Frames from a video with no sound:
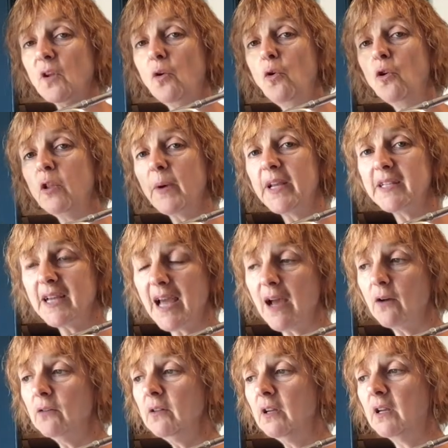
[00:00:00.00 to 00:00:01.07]
all the way
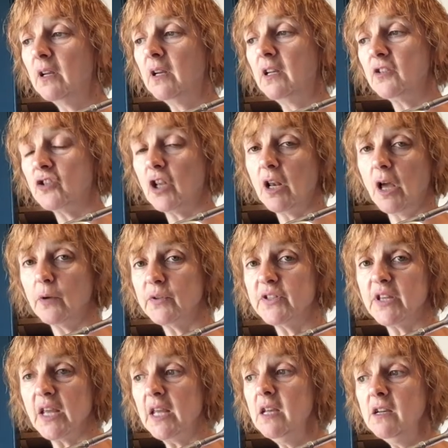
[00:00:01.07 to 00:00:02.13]
down to low
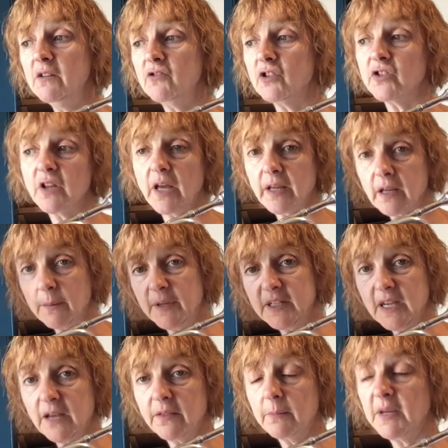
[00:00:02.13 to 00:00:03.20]
C, just like coming
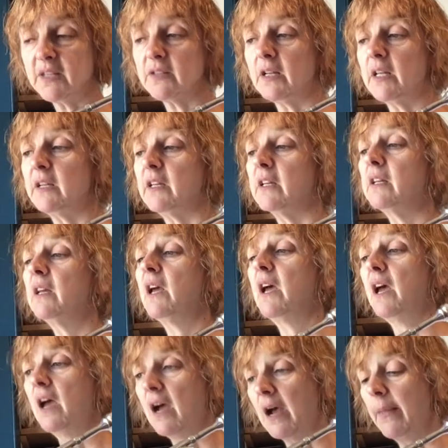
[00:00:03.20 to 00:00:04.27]
down the mixolydian,
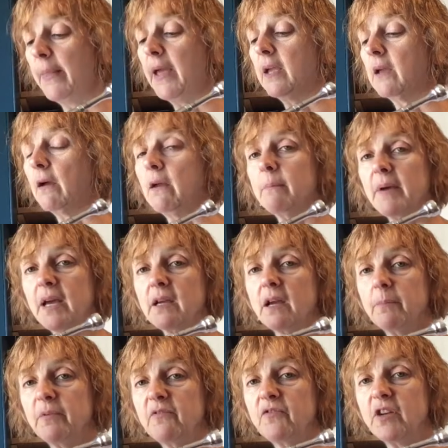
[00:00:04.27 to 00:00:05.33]
and then going back
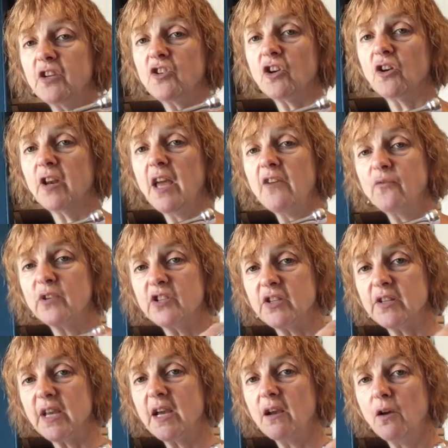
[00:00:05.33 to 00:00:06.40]
up and finishing on F, which
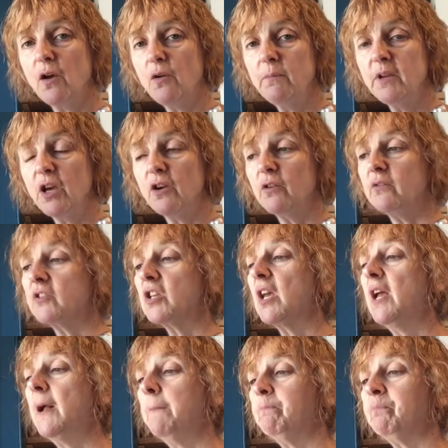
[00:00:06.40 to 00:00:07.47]
is our home note.
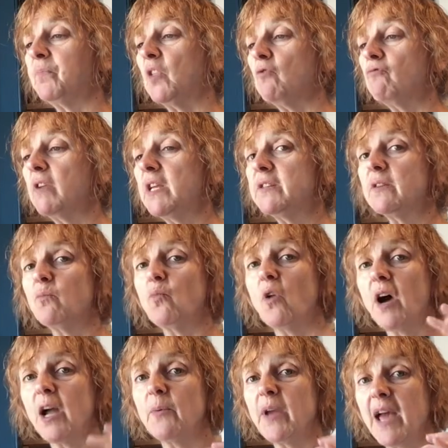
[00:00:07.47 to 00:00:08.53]
And the reason
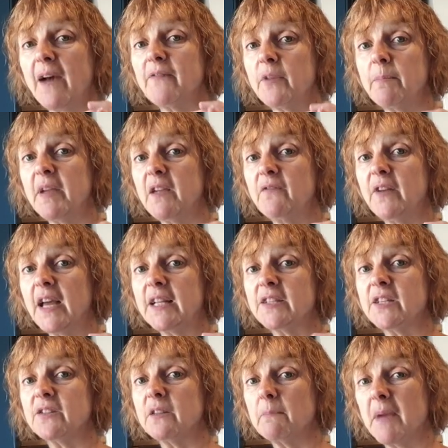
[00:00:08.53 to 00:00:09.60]
why we have the B flat
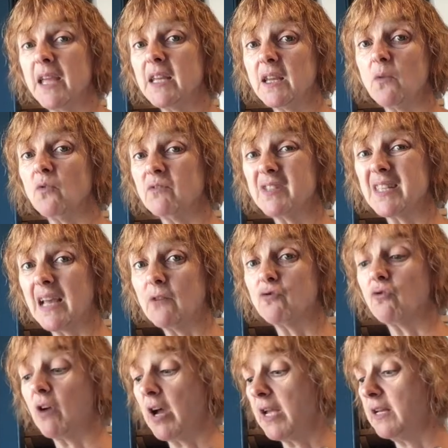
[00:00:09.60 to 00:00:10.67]
is to make it sound
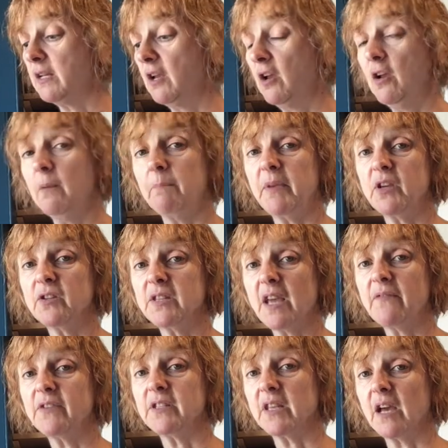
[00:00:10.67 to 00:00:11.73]
right, because
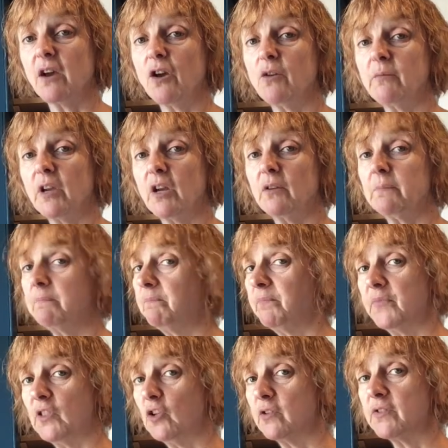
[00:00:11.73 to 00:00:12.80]
F is our home note.
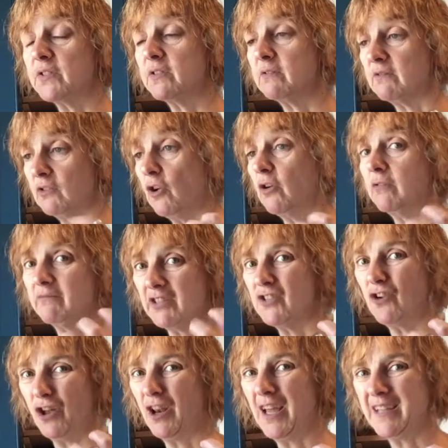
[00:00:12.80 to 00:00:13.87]
It's
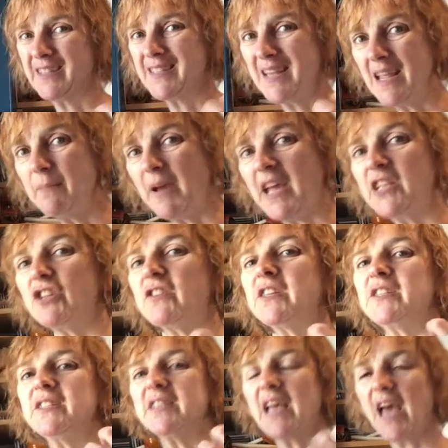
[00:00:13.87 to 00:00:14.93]
not like C major,
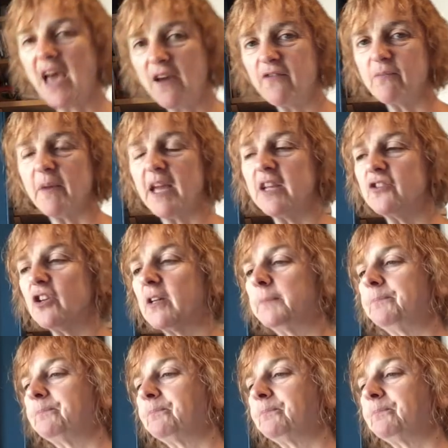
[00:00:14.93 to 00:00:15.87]
this is F major.